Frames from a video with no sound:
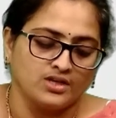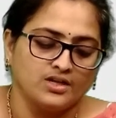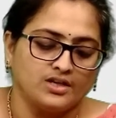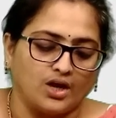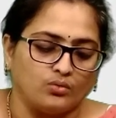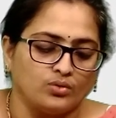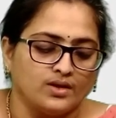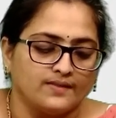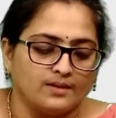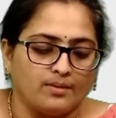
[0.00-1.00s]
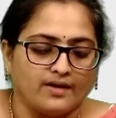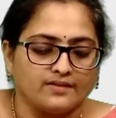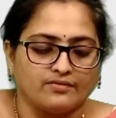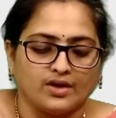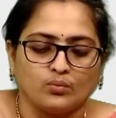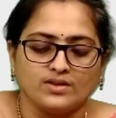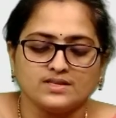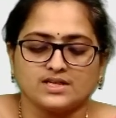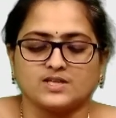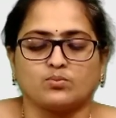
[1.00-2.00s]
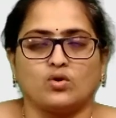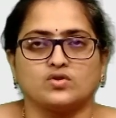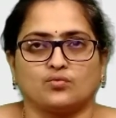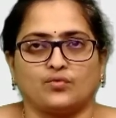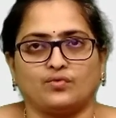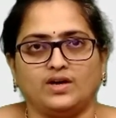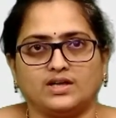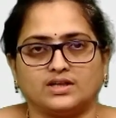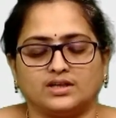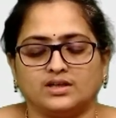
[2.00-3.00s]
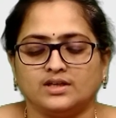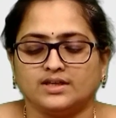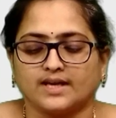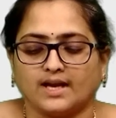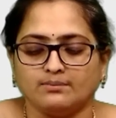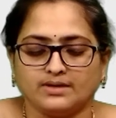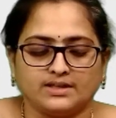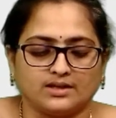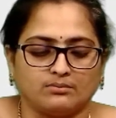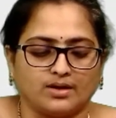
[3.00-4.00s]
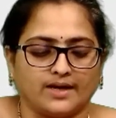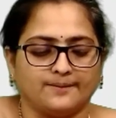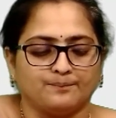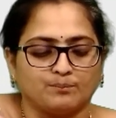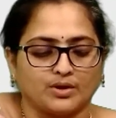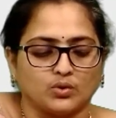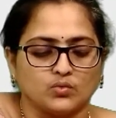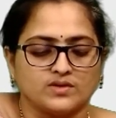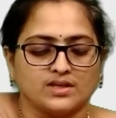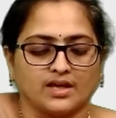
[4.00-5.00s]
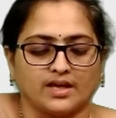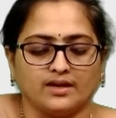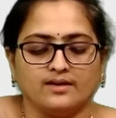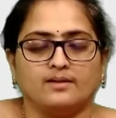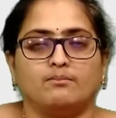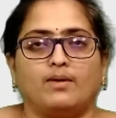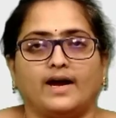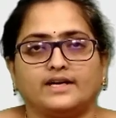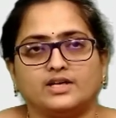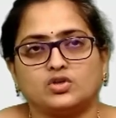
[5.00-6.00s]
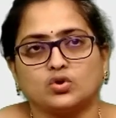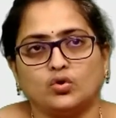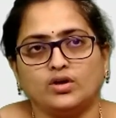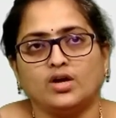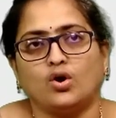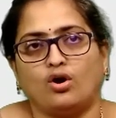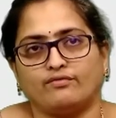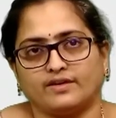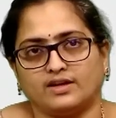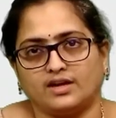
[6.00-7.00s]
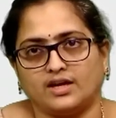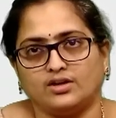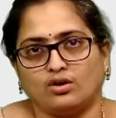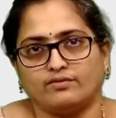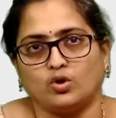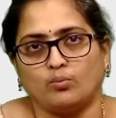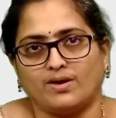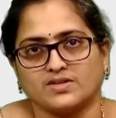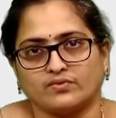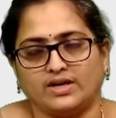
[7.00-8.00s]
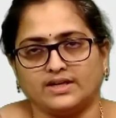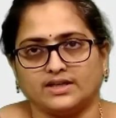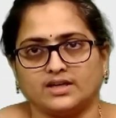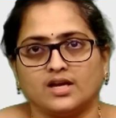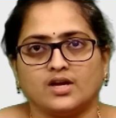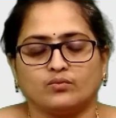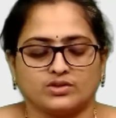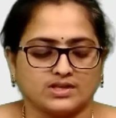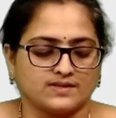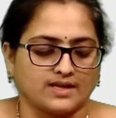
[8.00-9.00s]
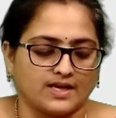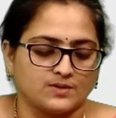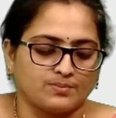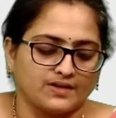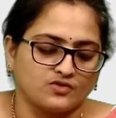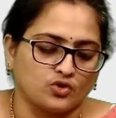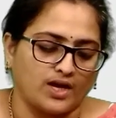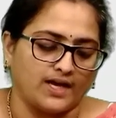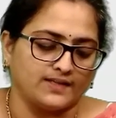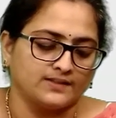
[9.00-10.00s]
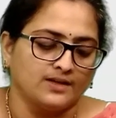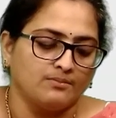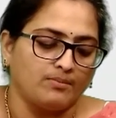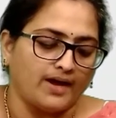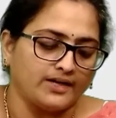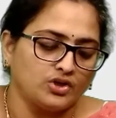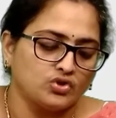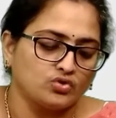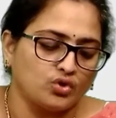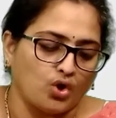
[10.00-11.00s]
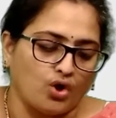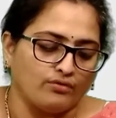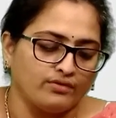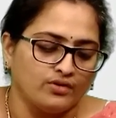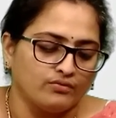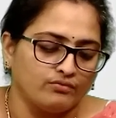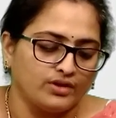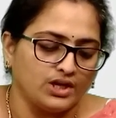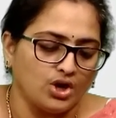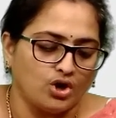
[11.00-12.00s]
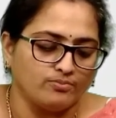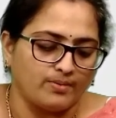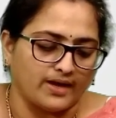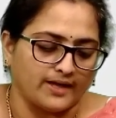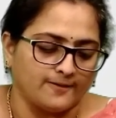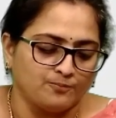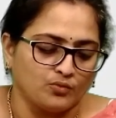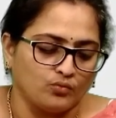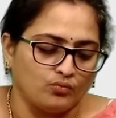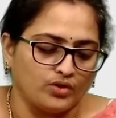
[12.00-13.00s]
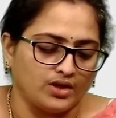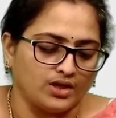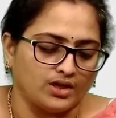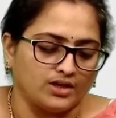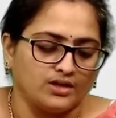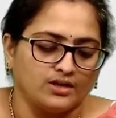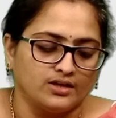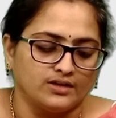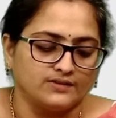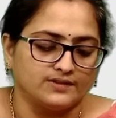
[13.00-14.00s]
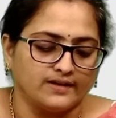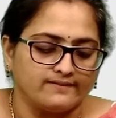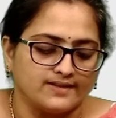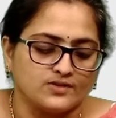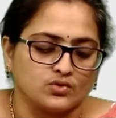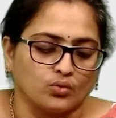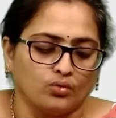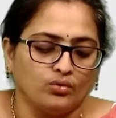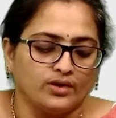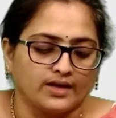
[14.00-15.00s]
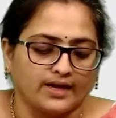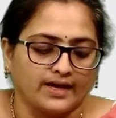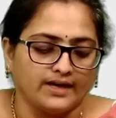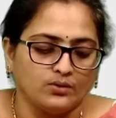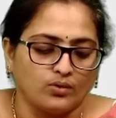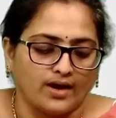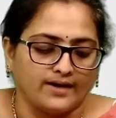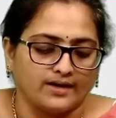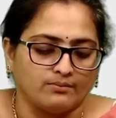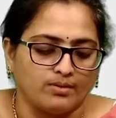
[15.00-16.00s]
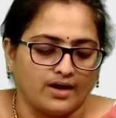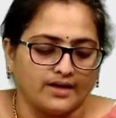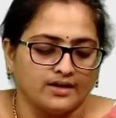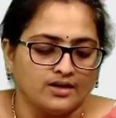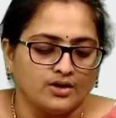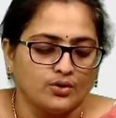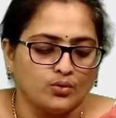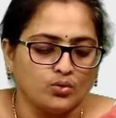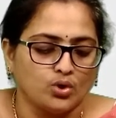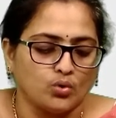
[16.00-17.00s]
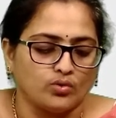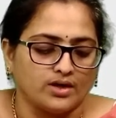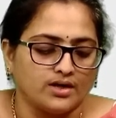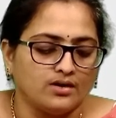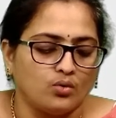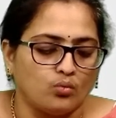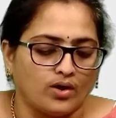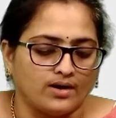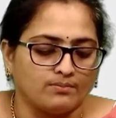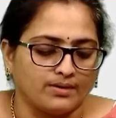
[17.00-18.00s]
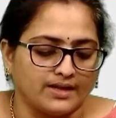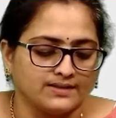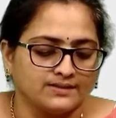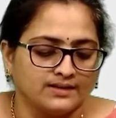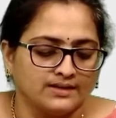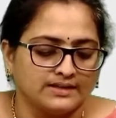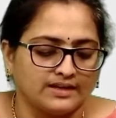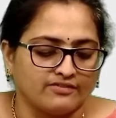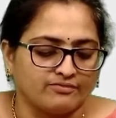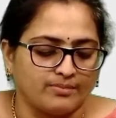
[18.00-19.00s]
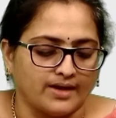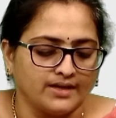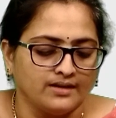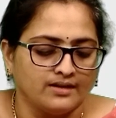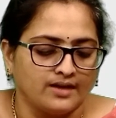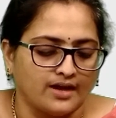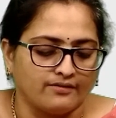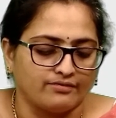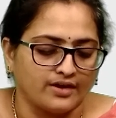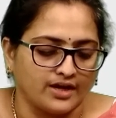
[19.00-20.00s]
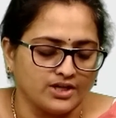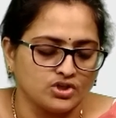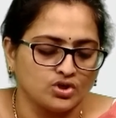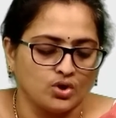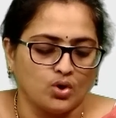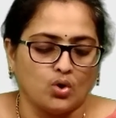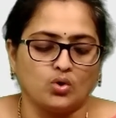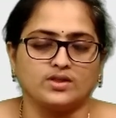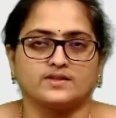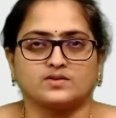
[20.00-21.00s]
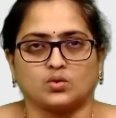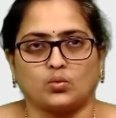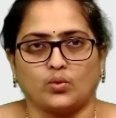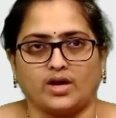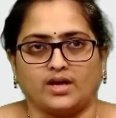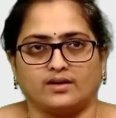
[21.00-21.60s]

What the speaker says: Now, the frequency response of a filter can be determined by using a magnitude of a gain of a low pass filter, which is expressed as magnitude of V0 by V in is equals to A divided by root over 1 plus F by FH whole square,